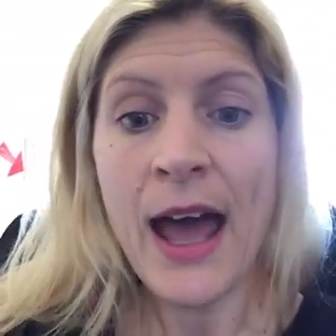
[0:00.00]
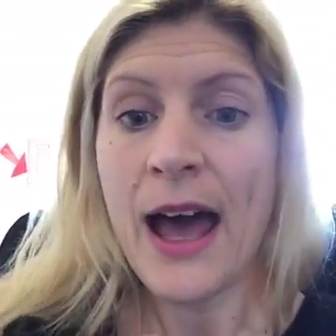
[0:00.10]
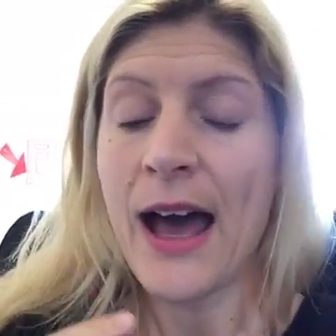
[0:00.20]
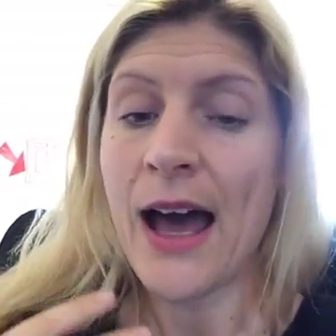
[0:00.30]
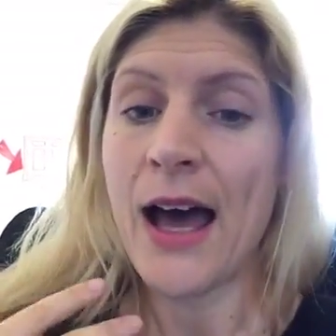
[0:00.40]

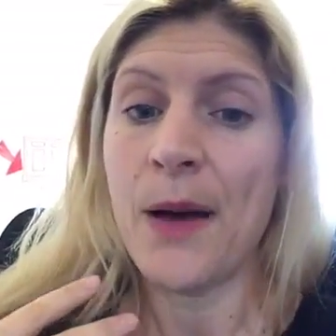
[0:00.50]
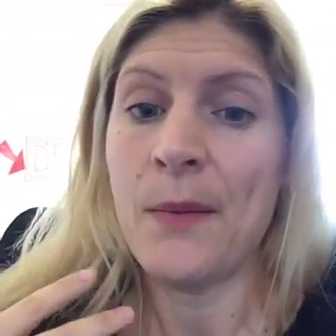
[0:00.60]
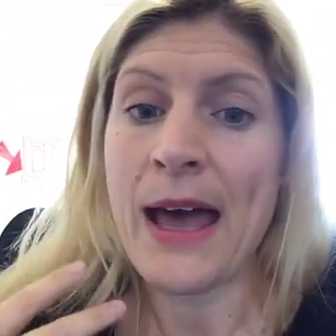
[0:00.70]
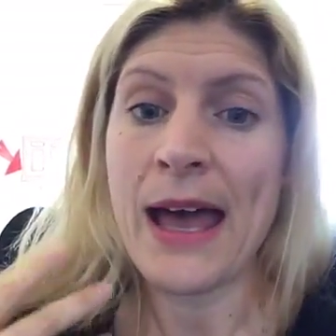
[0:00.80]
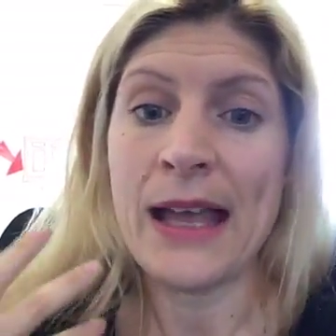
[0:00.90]

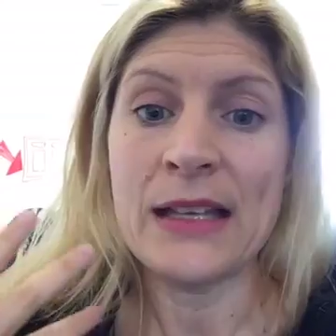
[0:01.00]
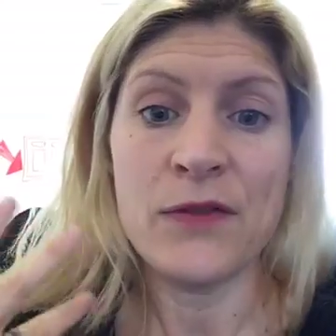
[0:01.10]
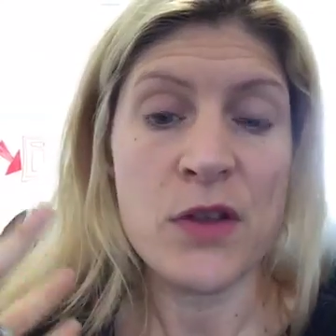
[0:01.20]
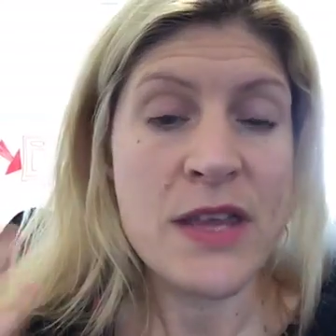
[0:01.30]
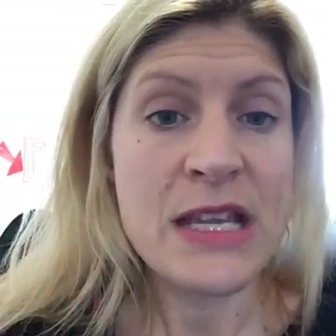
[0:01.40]
And
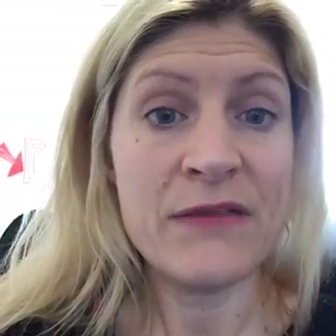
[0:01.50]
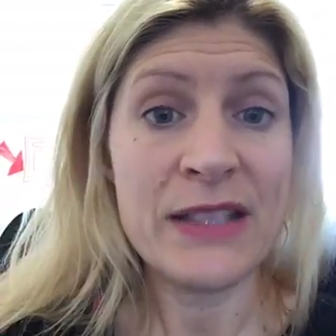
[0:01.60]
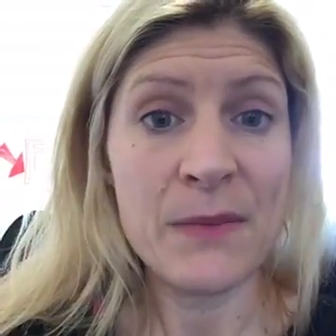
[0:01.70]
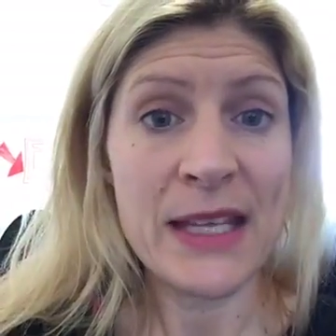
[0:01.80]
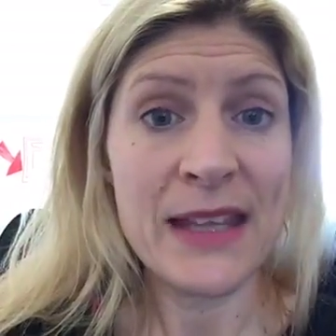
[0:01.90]
if you think of
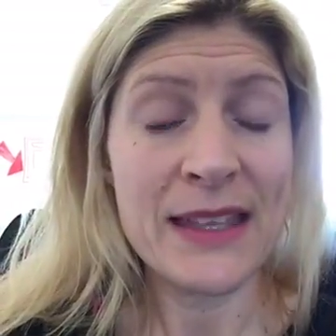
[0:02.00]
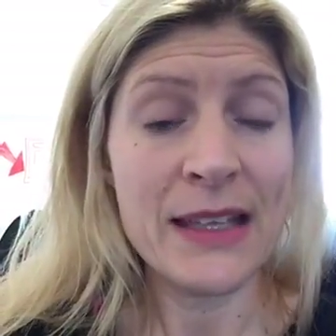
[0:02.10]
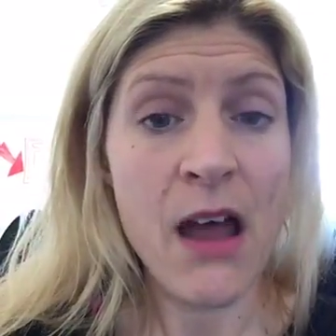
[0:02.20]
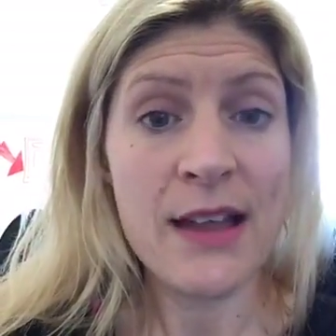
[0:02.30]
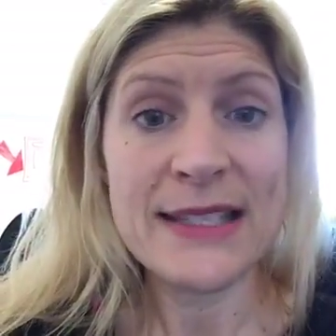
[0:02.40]
something at the
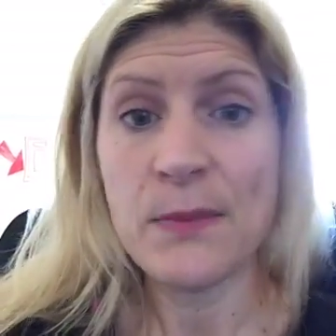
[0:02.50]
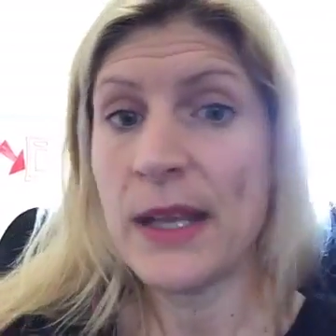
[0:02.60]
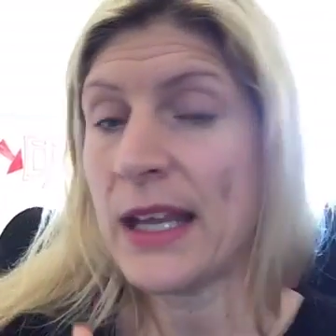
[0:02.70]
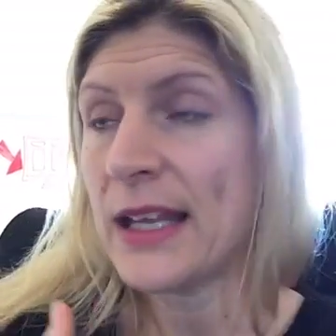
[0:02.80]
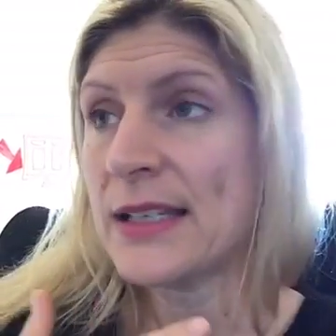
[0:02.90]
last
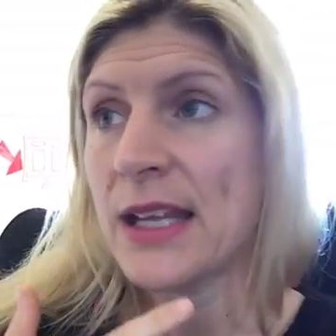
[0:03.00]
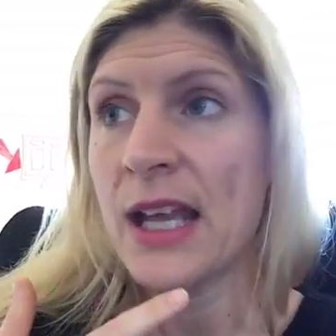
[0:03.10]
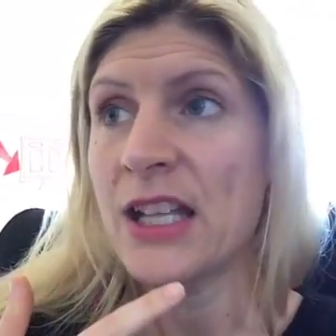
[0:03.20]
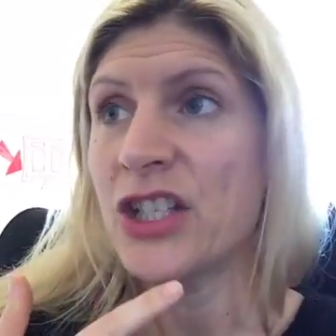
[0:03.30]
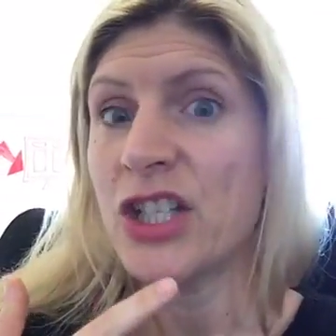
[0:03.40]
minute,
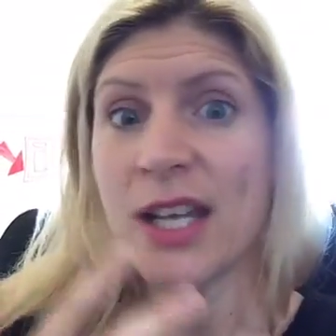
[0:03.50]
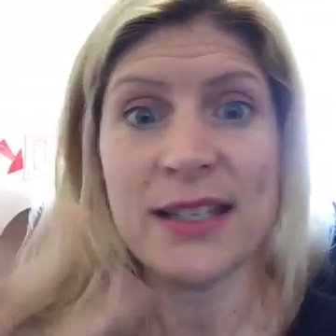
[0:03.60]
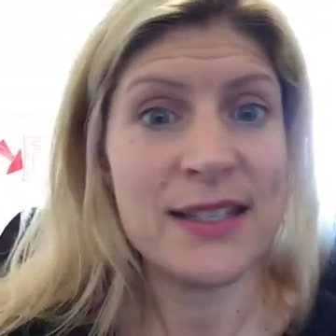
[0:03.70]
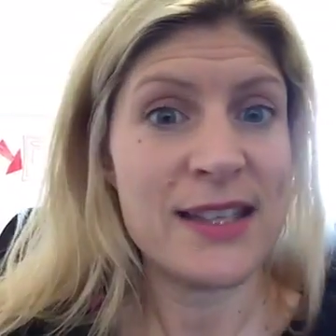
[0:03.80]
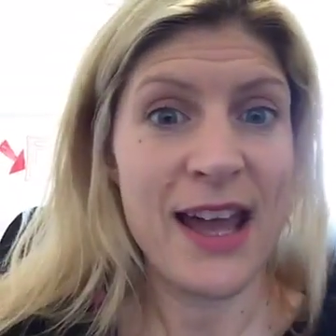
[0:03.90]

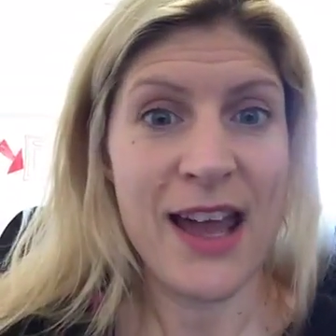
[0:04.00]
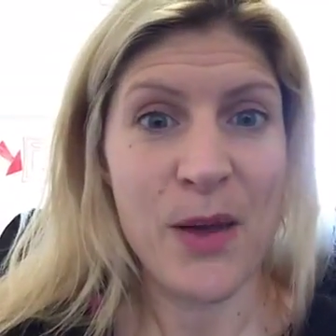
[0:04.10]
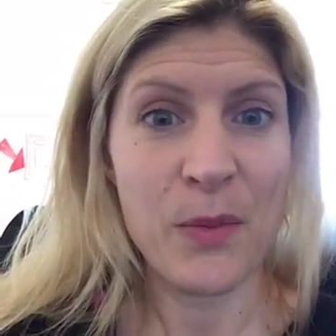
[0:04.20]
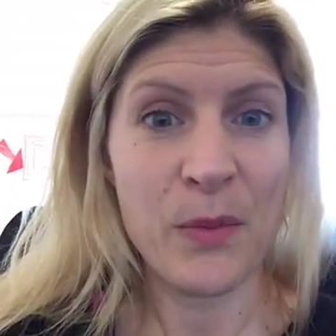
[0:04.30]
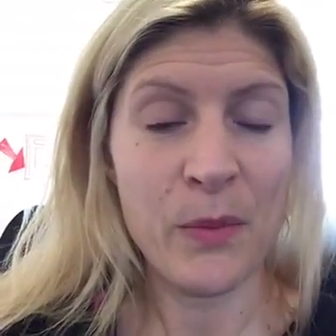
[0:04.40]
just
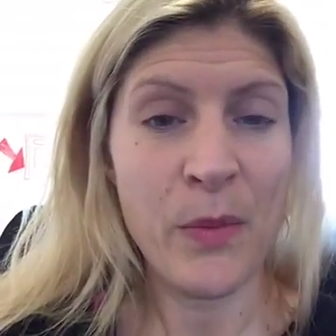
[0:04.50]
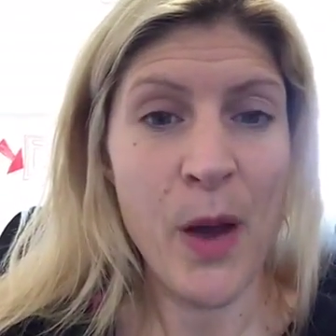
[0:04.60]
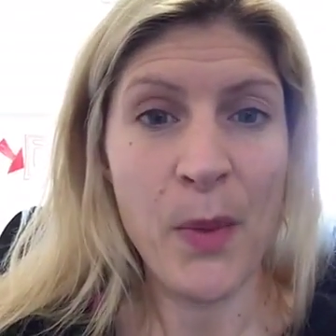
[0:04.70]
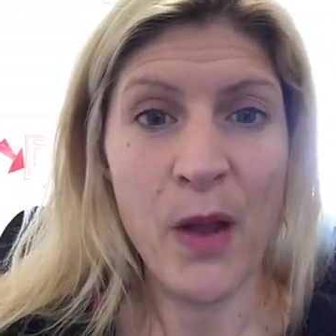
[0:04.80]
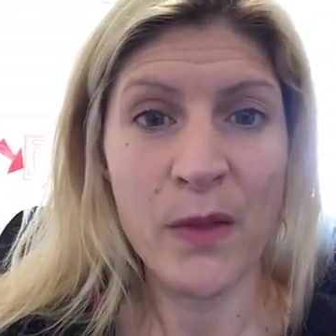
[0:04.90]

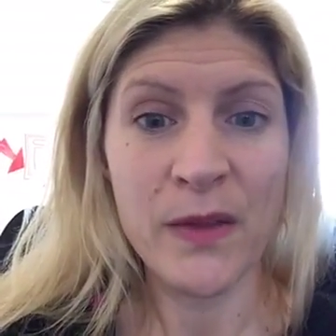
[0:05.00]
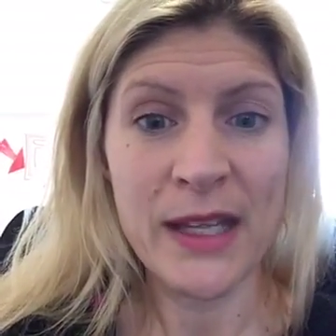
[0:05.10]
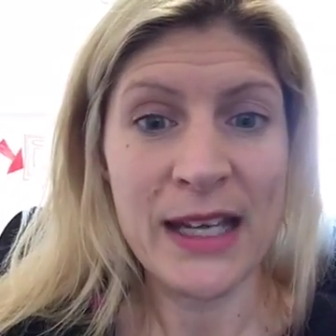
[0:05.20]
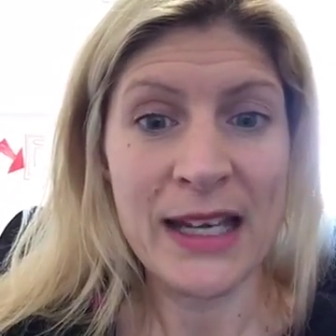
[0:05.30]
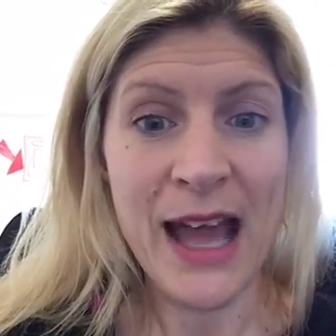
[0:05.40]
pop on
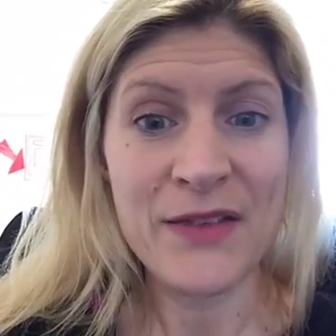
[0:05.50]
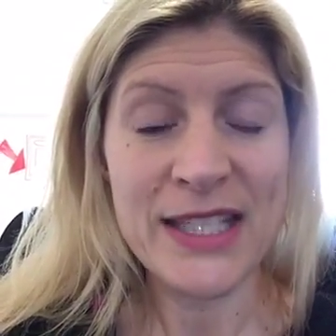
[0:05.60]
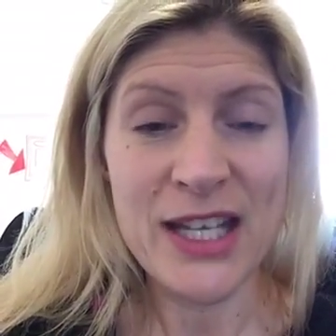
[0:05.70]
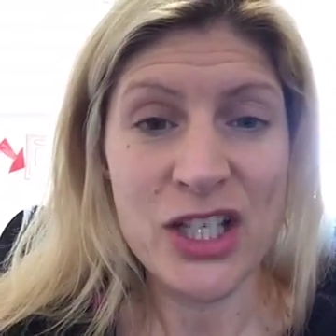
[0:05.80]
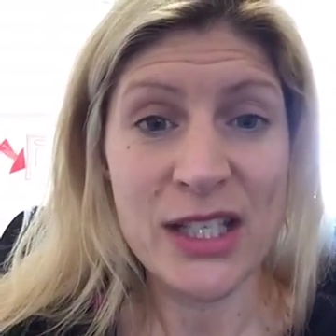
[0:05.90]
the live
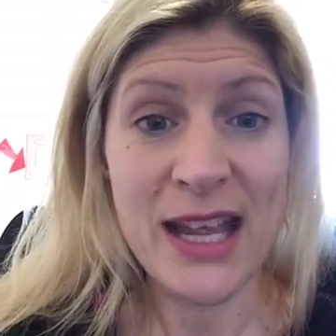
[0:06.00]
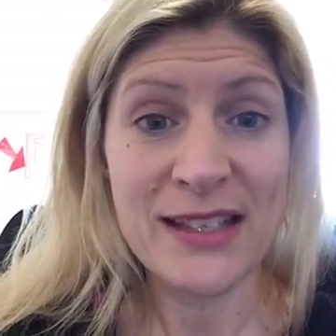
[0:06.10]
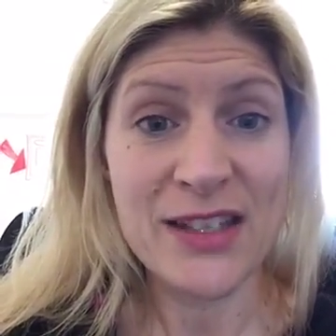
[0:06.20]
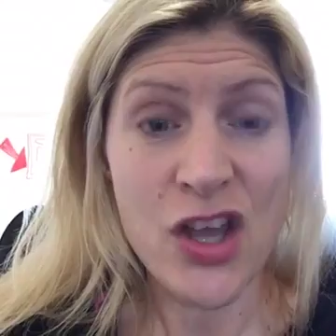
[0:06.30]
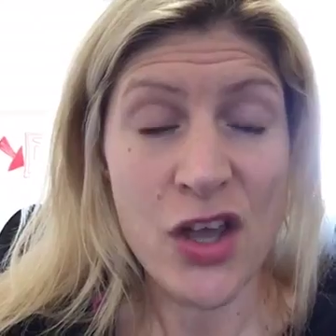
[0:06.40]
session
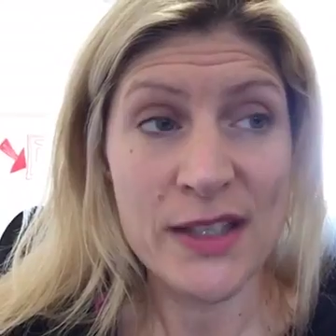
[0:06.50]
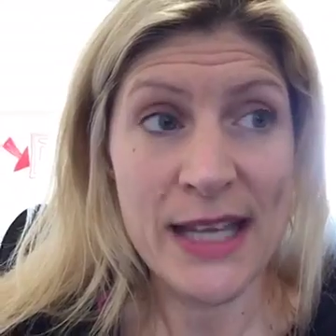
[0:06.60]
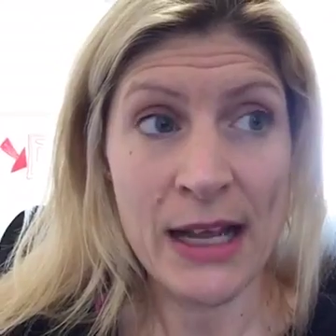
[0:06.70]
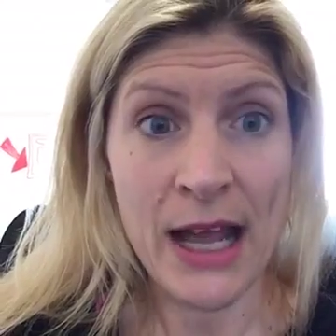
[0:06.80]
next Thursday.